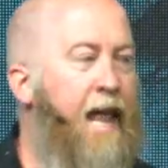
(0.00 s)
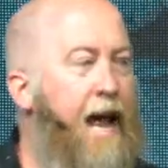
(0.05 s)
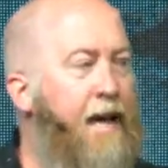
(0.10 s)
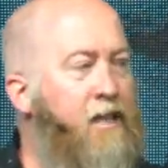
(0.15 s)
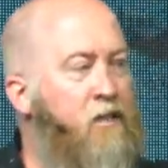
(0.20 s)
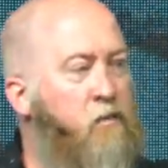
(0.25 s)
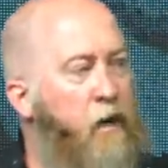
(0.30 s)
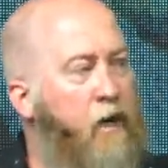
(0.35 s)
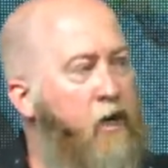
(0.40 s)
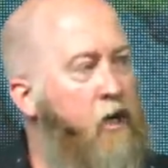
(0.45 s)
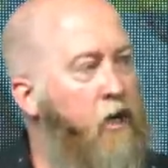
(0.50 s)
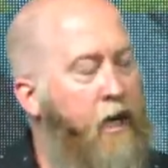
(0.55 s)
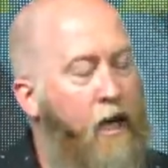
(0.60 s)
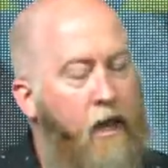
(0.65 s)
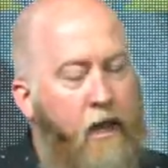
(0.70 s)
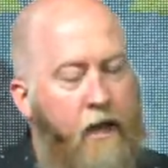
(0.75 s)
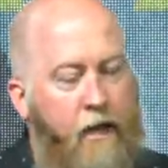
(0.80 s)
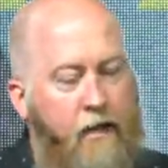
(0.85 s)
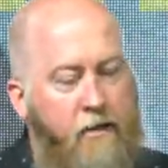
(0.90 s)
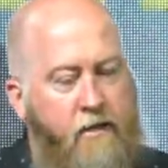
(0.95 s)
Last week you're
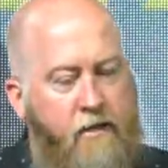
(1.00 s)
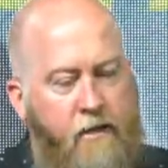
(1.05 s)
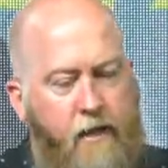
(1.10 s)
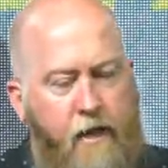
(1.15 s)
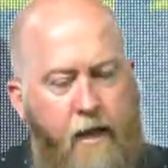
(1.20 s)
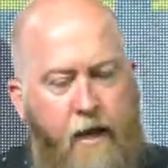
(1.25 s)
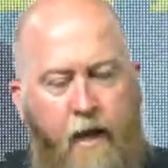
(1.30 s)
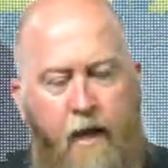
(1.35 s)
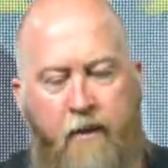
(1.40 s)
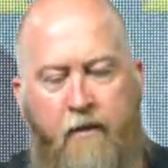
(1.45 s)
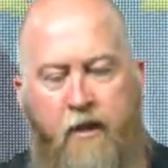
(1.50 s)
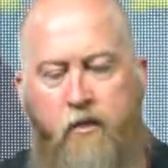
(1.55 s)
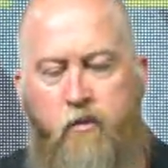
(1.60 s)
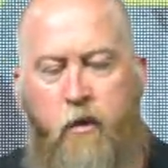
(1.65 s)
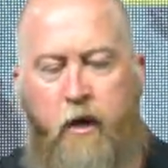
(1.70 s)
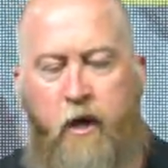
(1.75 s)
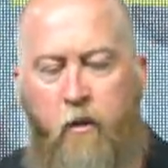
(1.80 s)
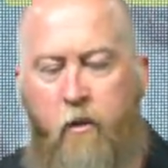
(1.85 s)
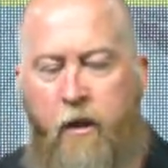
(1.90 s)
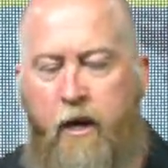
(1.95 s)
killing us.
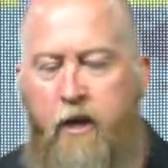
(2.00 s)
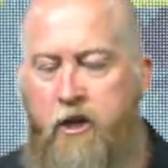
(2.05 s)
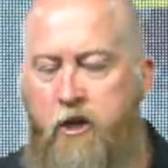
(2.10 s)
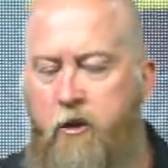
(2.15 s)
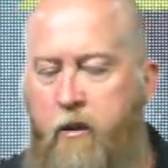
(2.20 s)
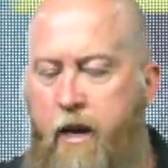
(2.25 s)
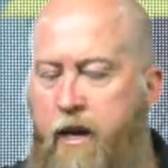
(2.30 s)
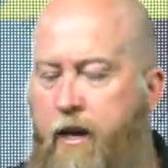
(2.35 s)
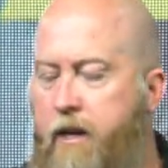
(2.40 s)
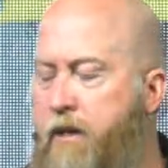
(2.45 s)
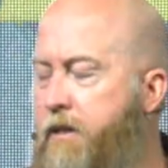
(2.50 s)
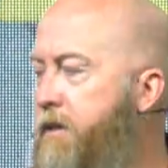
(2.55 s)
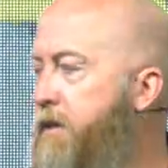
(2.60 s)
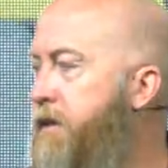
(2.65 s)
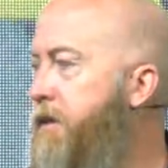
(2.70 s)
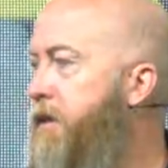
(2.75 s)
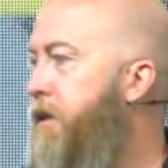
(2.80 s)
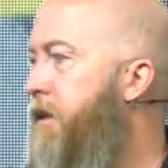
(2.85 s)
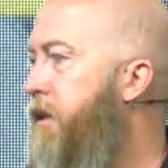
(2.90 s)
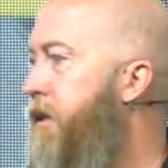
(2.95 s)
This week you want to join
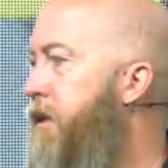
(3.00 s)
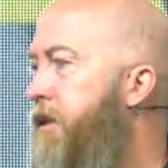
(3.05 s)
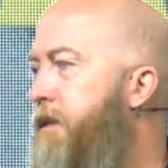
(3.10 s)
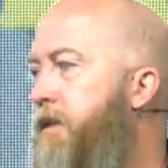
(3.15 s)
us.